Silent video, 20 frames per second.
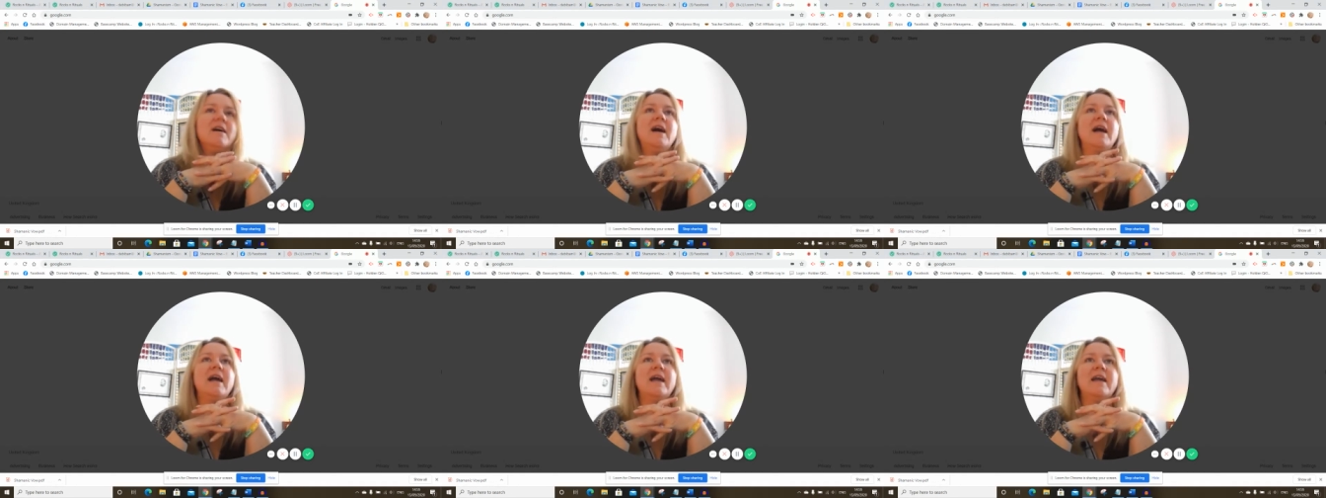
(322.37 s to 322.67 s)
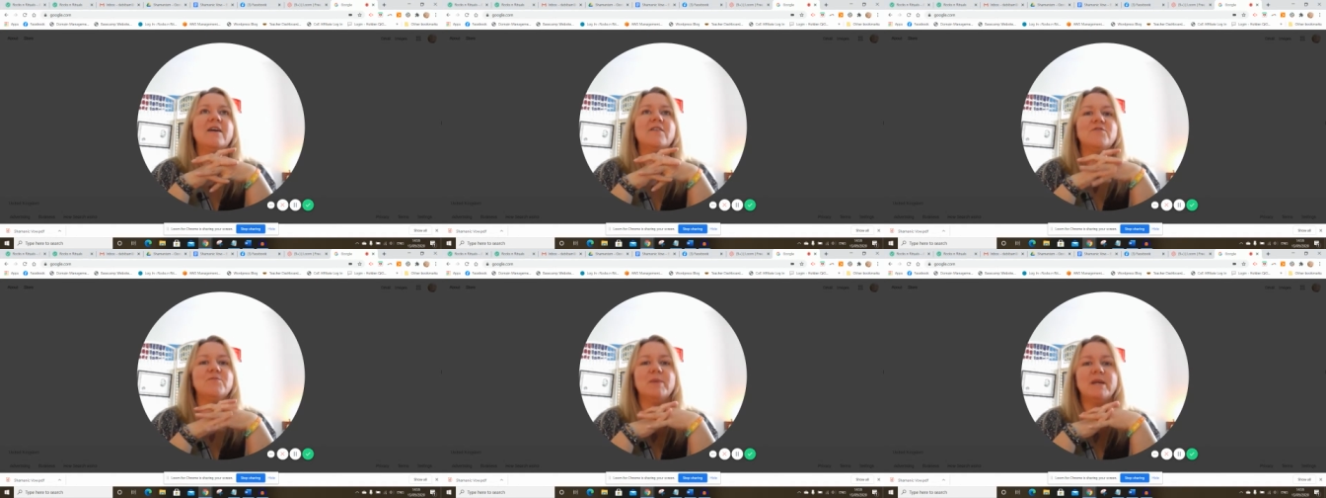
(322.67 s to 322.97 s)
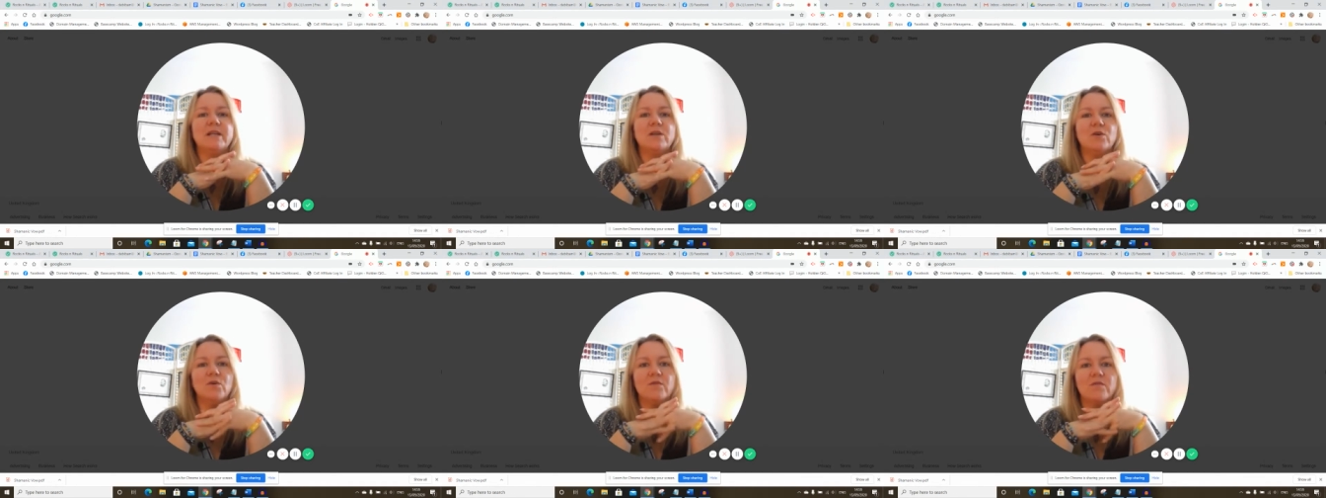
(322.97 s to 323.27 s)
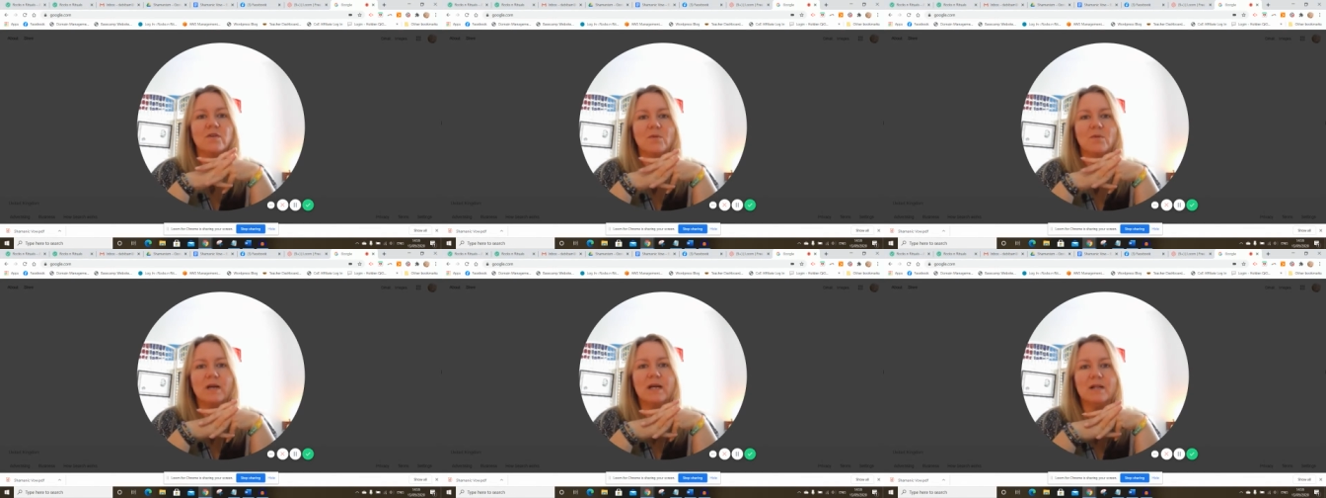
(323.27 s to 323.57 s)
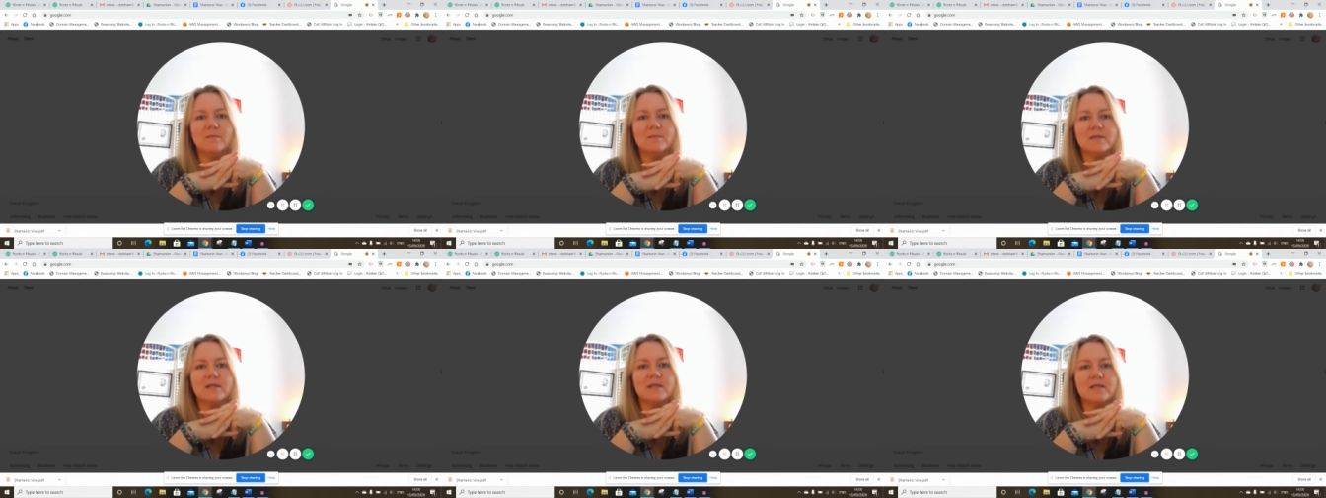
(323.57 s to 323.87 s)
I have been
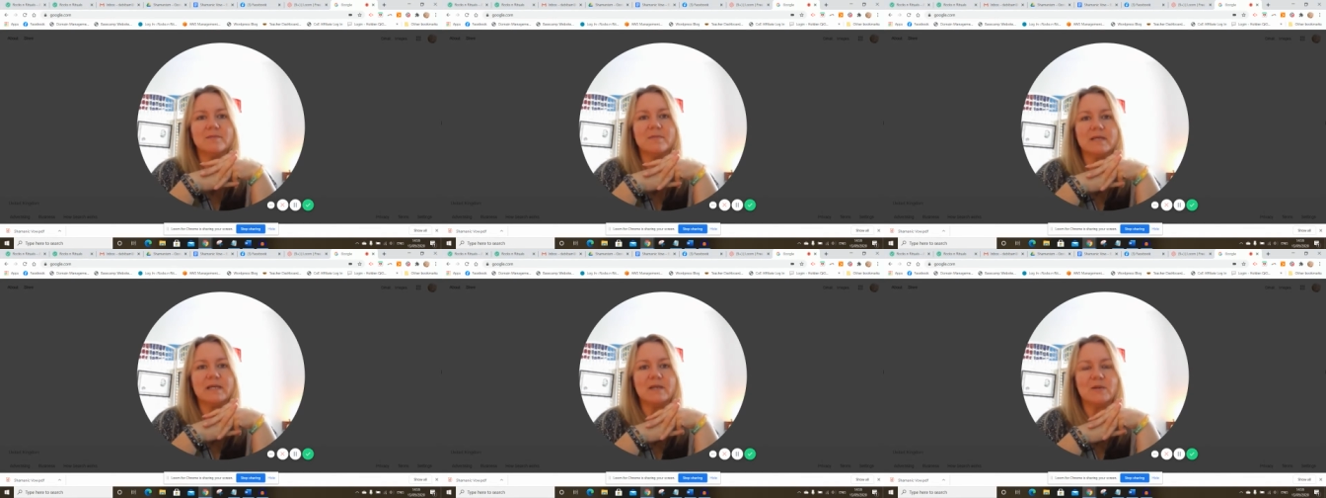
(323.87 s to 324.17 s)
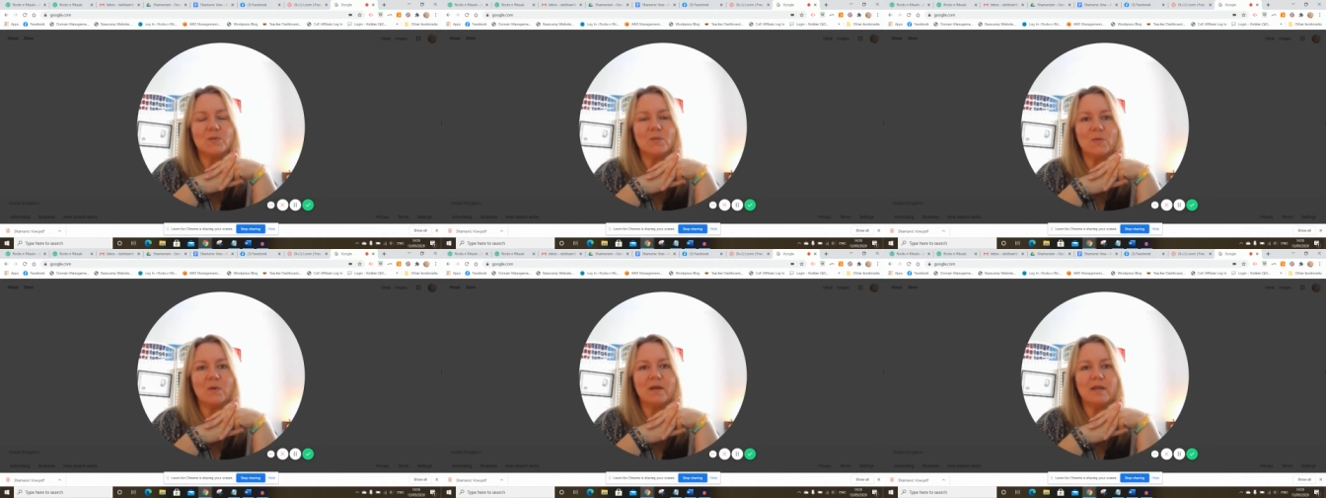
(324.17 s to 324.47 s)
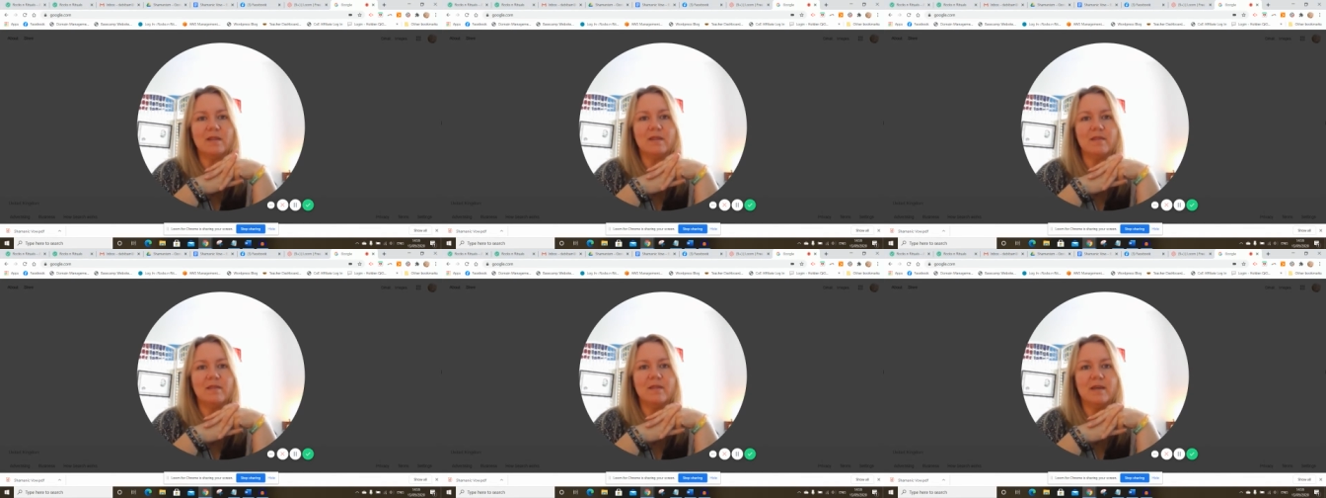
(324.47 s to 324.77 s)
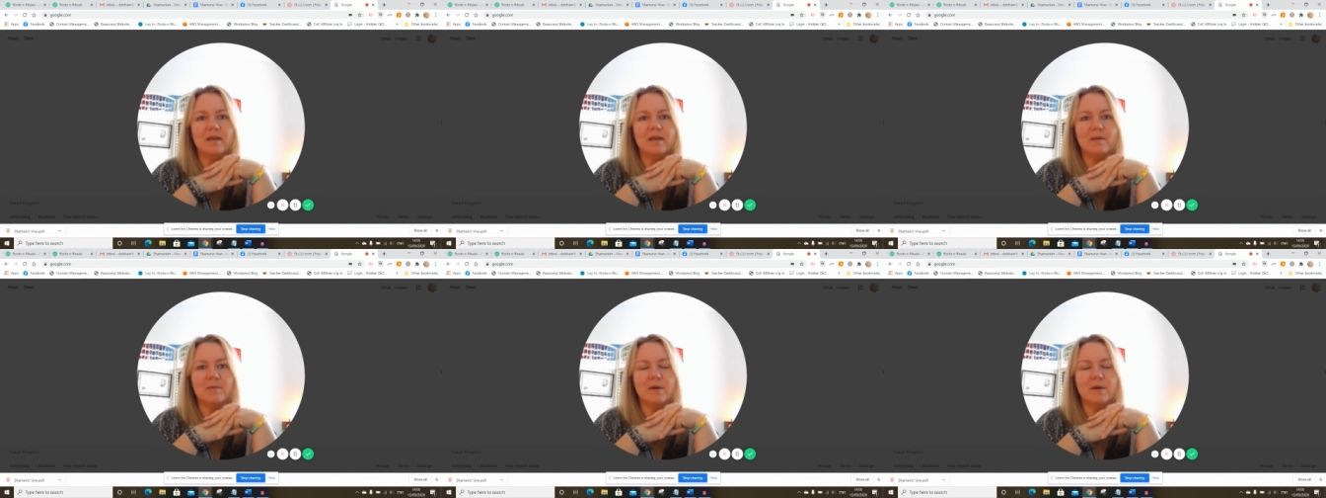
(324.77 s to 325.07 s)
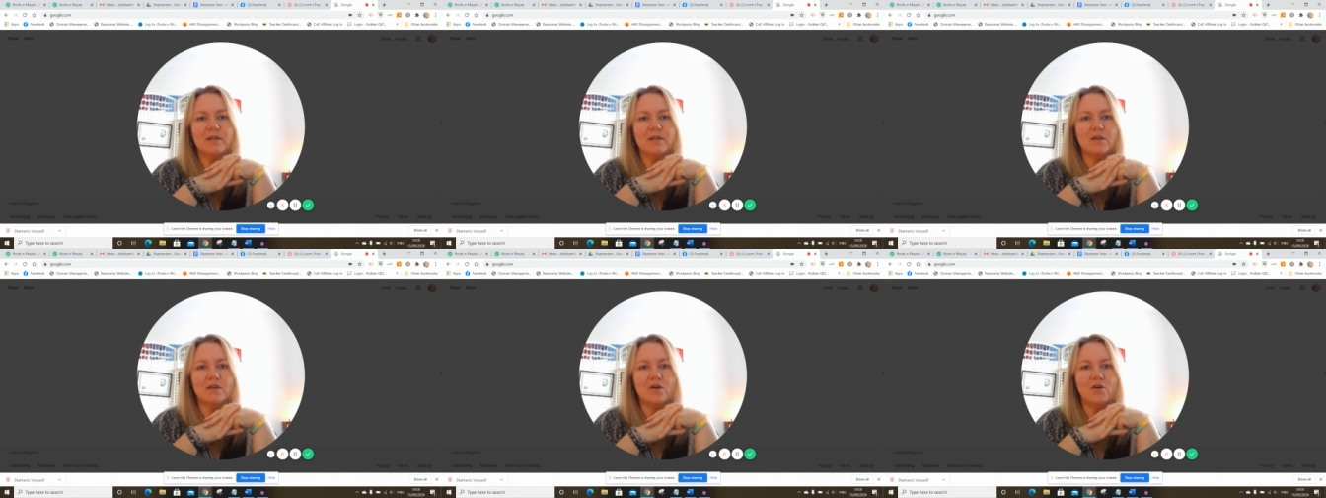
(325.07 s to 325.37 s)
overwhelmed at the minute with the amount